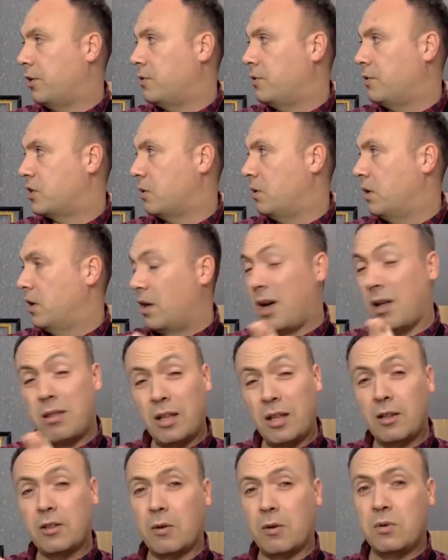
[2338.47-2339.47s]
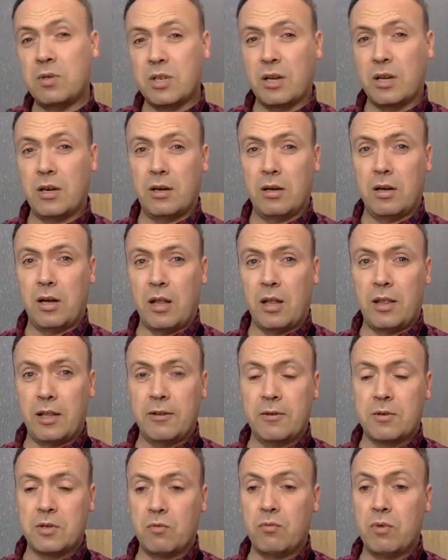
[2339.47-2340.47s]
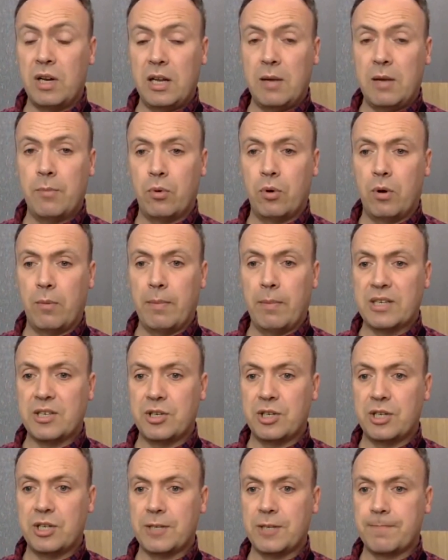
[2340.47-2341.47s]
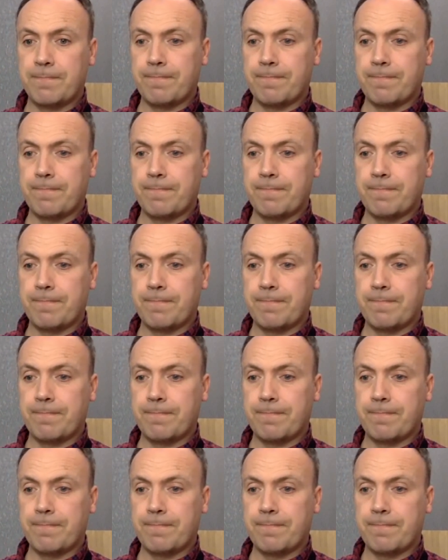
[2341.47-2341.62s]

So I think those are really important messages.